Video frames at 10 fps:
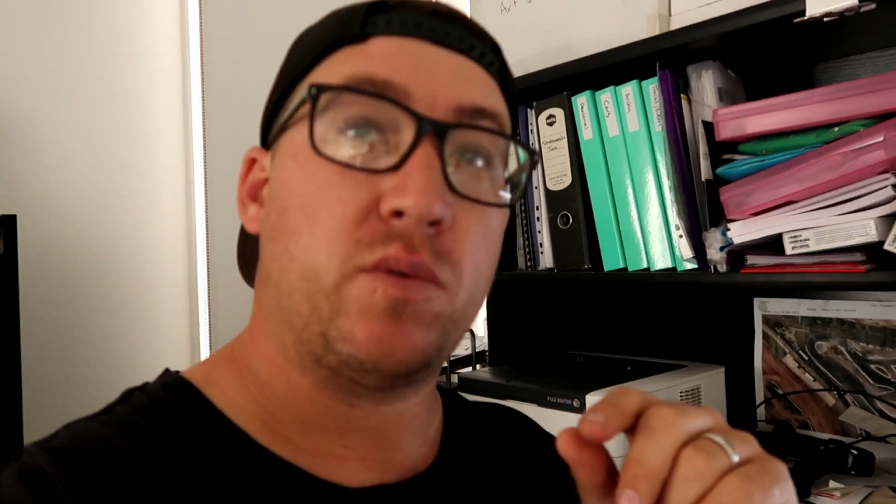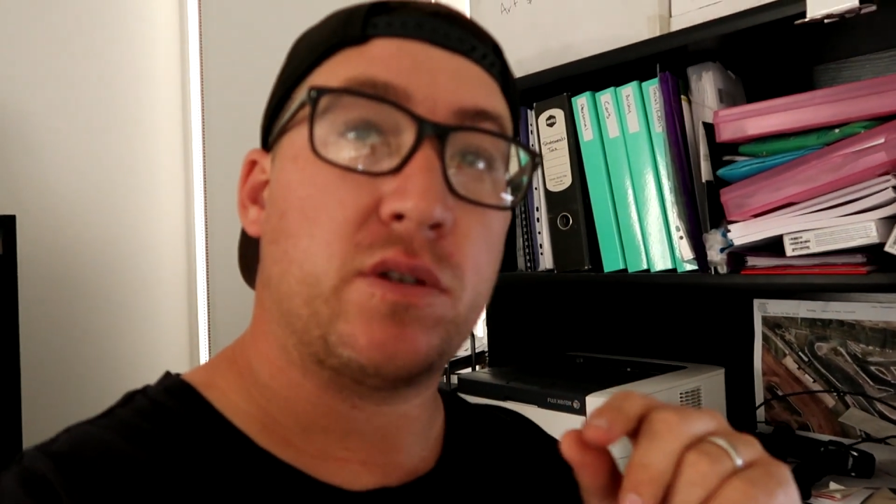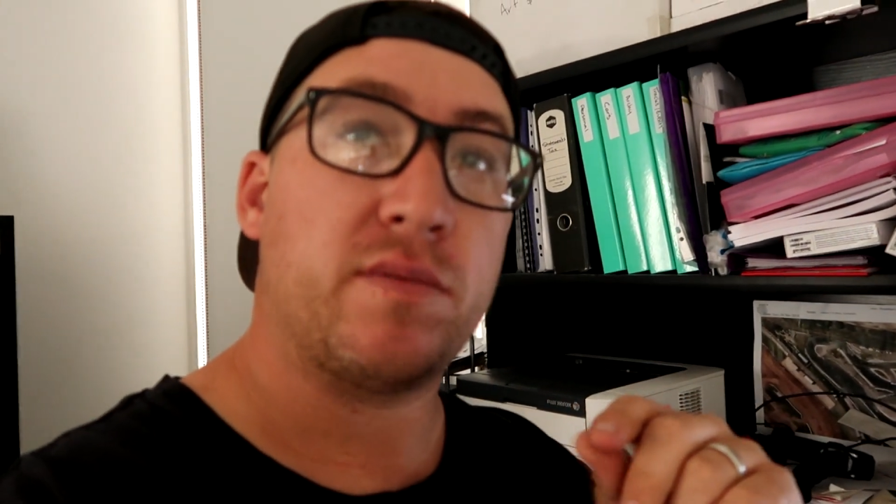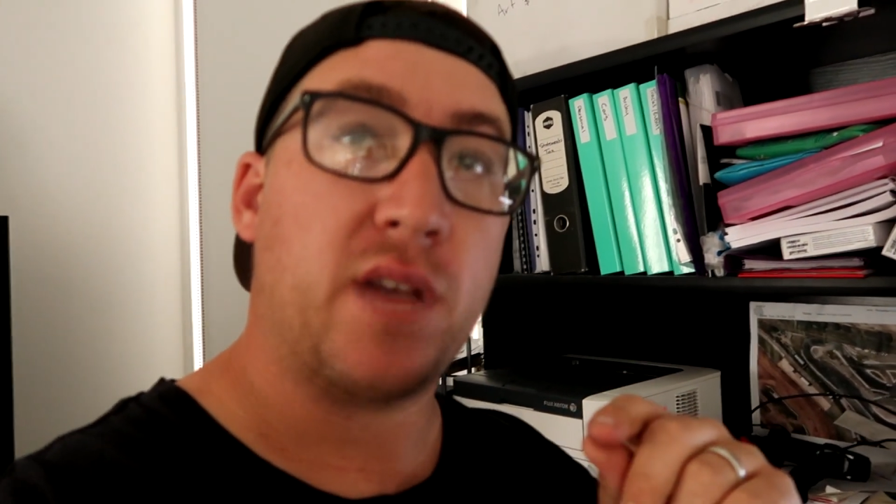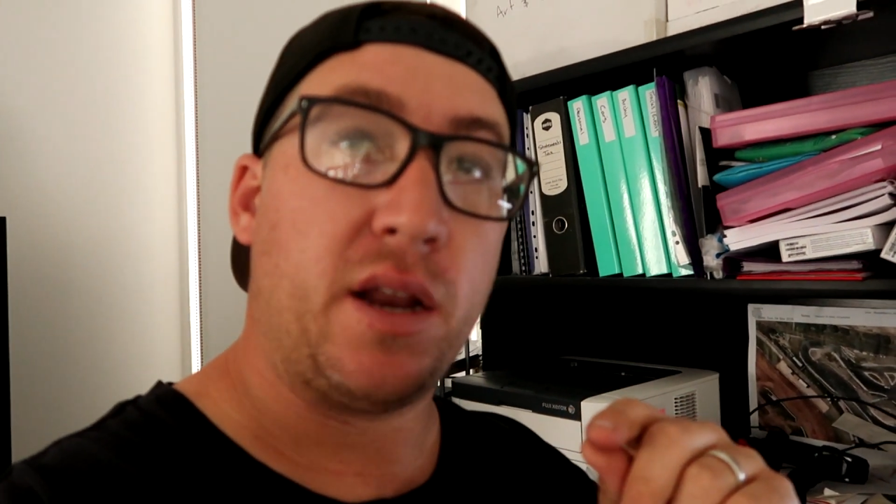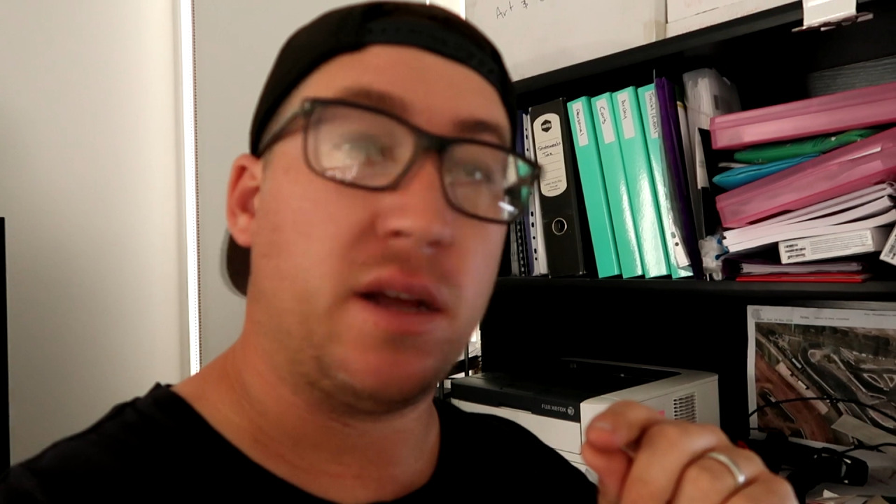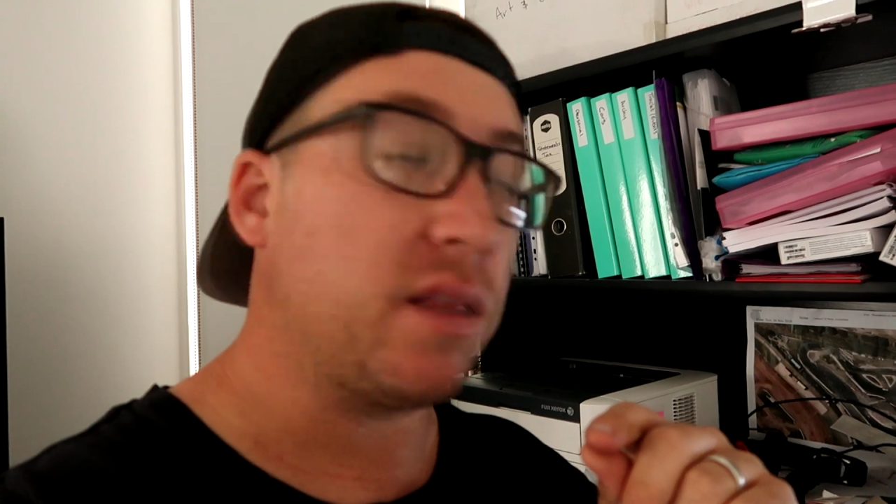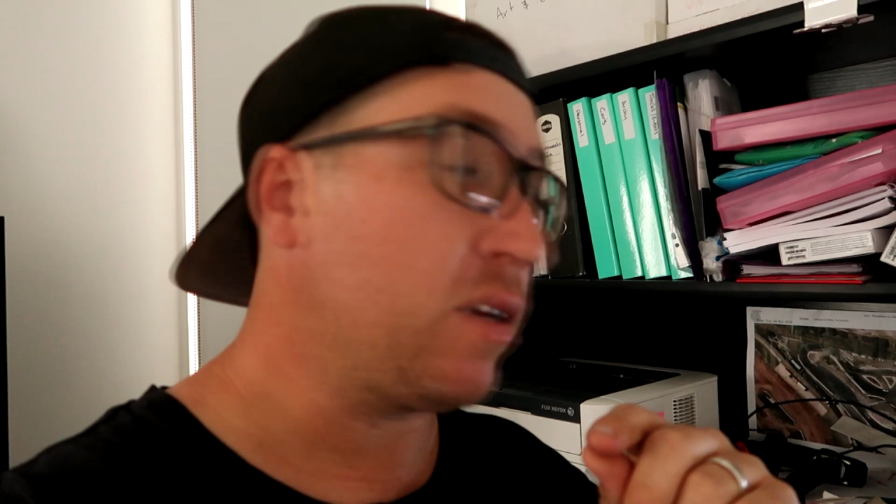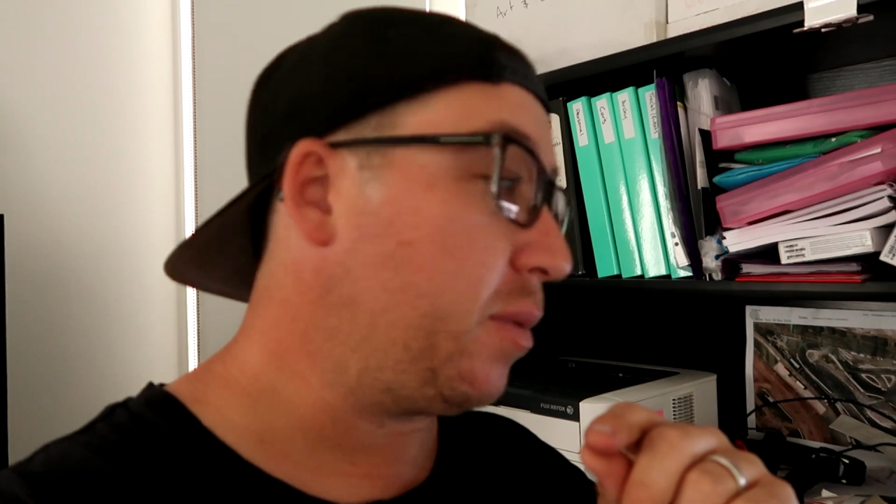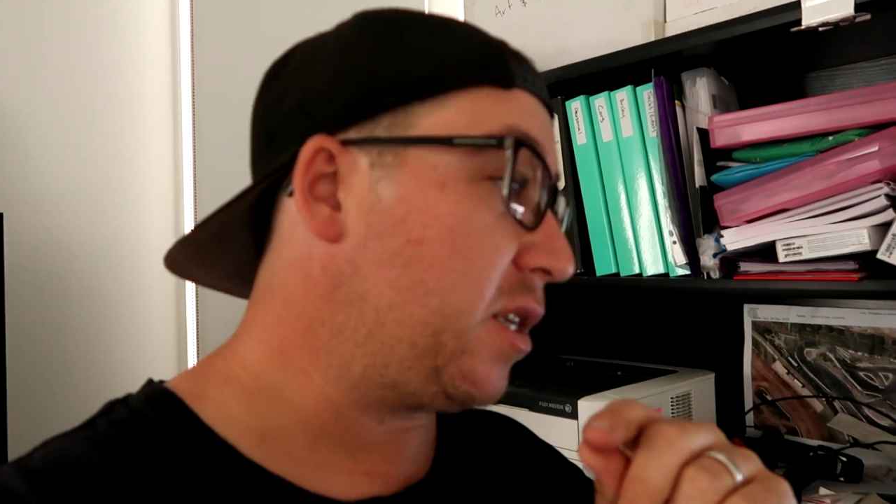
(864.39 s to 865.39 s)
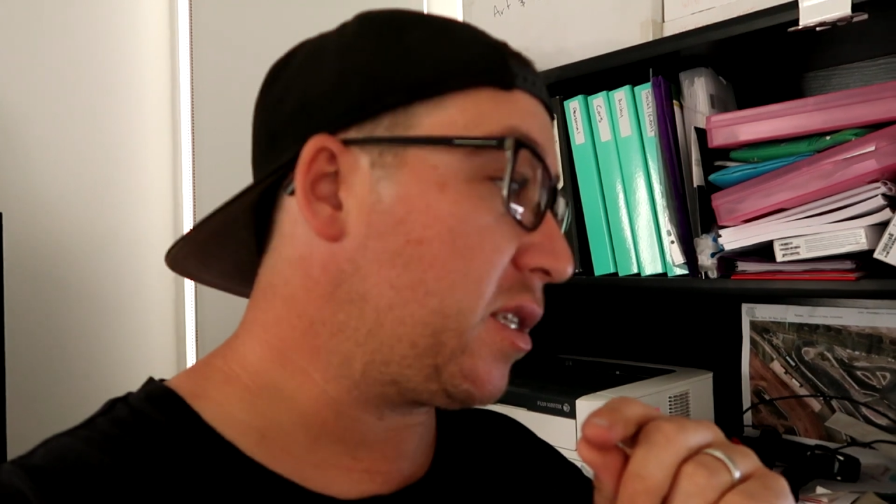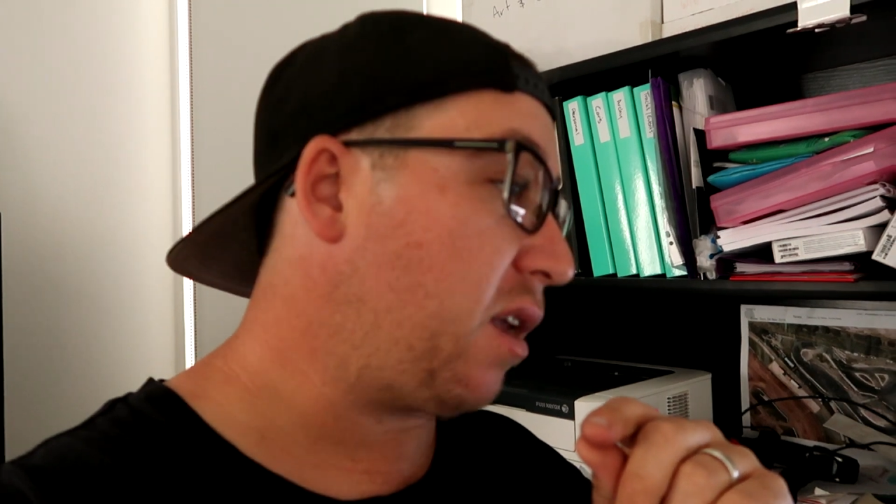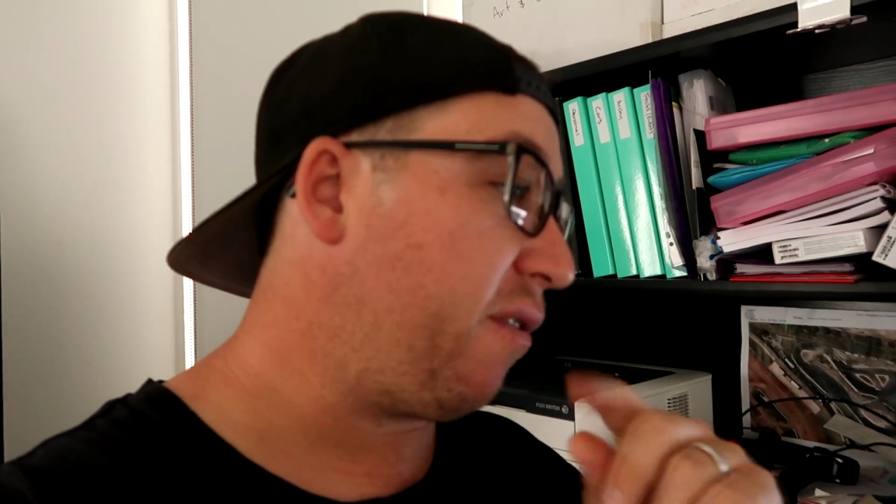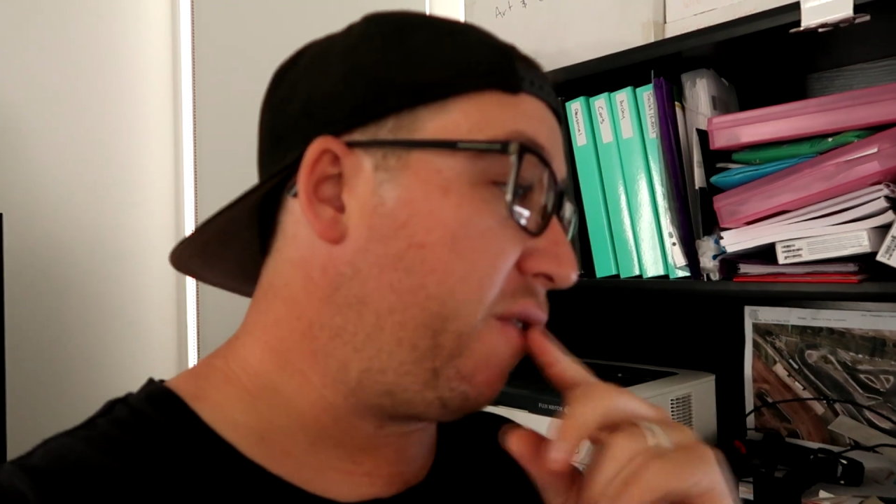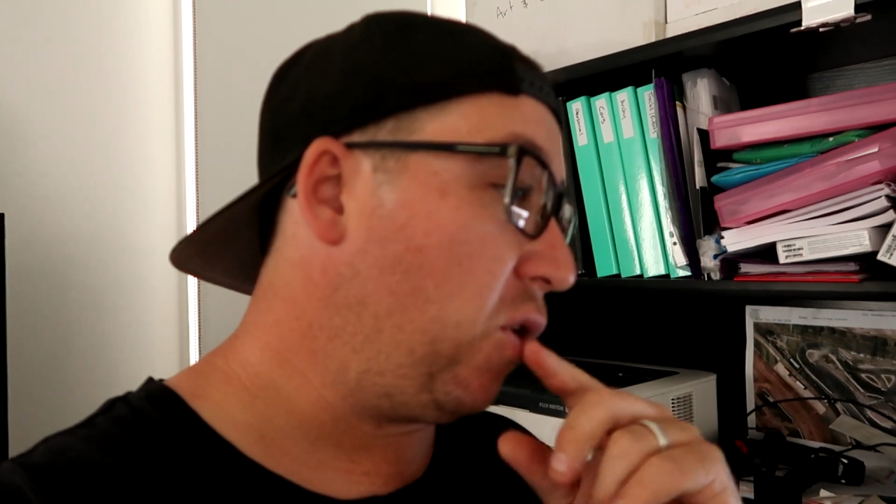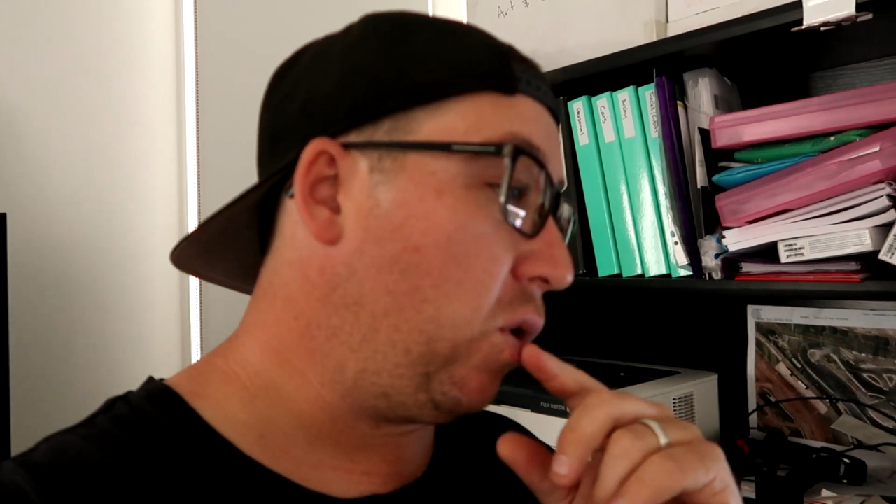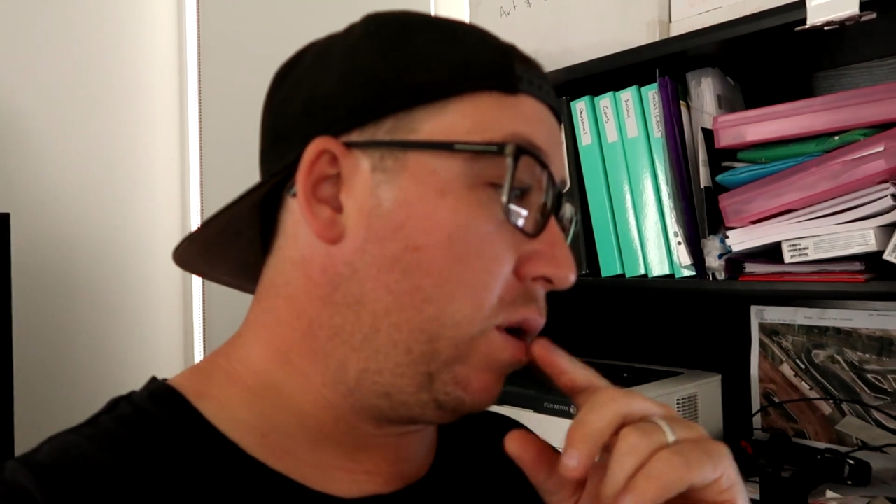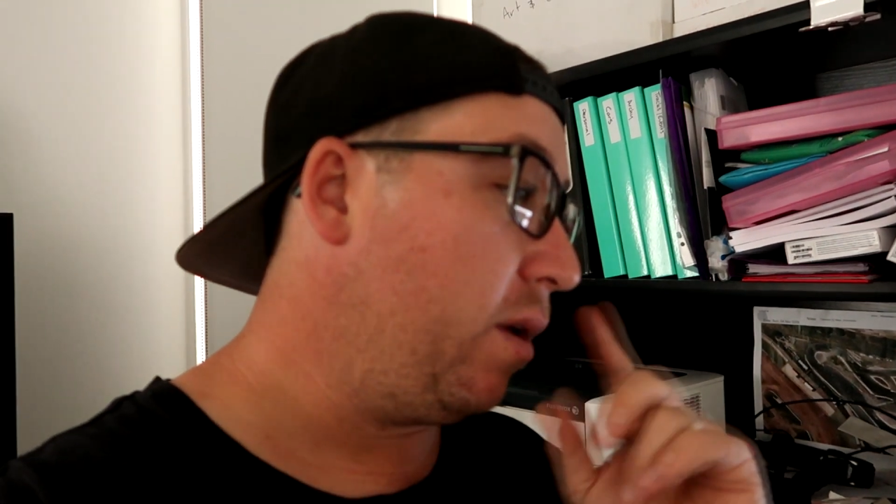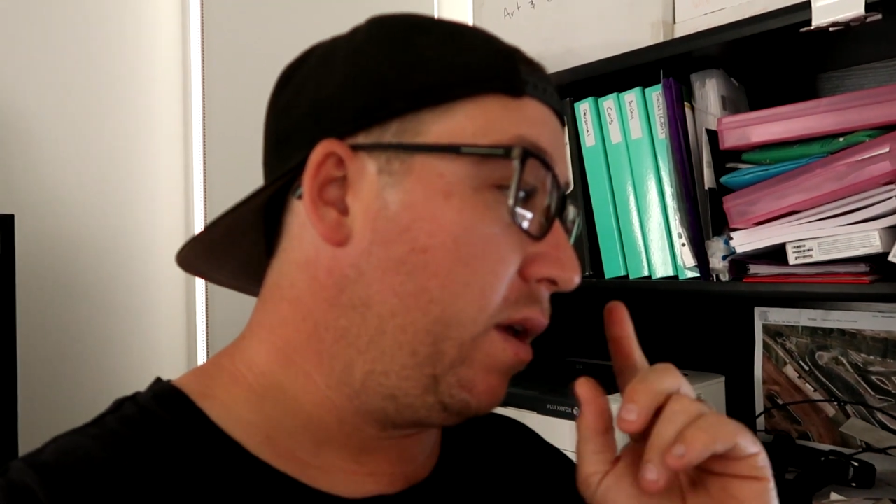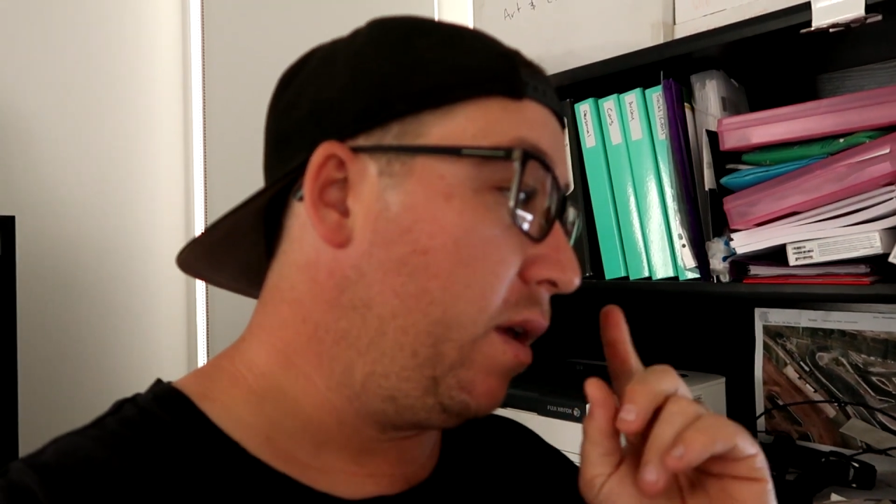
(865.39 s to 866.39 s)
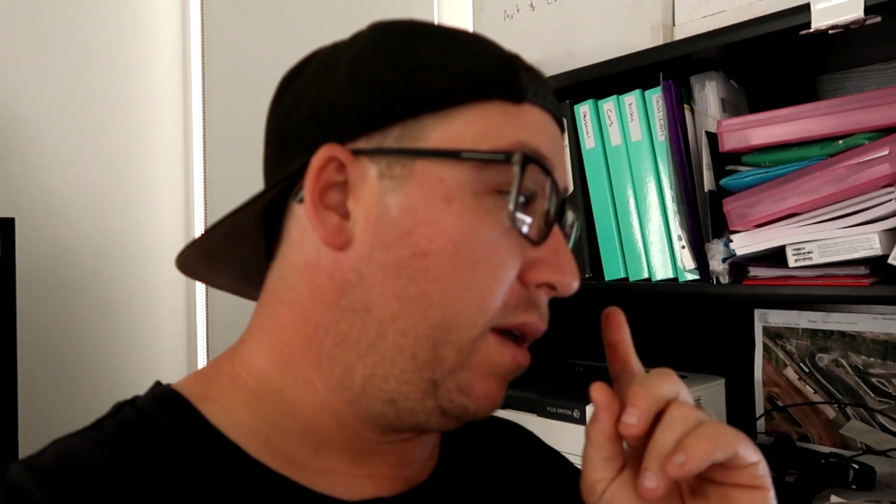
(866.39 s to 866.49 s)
which we've done a little bit of stuff for.